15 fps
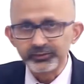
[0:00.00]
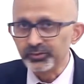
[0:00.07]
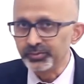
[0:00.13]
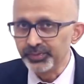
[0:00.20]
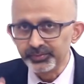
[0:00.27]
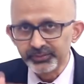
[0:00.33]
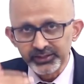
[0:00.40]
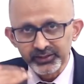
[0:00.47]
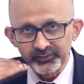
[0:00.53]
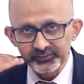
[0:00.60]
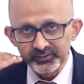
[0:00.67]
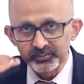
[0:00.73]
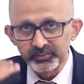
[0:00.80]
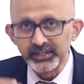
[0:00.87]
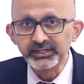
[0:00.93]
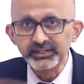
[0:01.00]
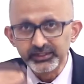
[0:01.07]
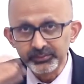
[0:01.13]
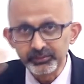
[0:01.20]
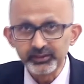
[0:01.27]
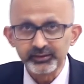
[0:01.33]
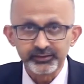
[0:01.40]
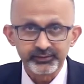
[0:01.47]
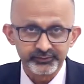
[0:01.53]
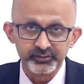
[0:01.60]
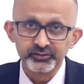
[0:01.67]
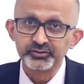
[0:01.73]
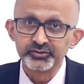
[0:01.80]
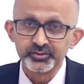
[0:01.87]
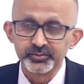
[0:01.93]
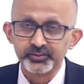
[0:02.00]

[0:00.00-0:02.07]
could be because of multiple reasons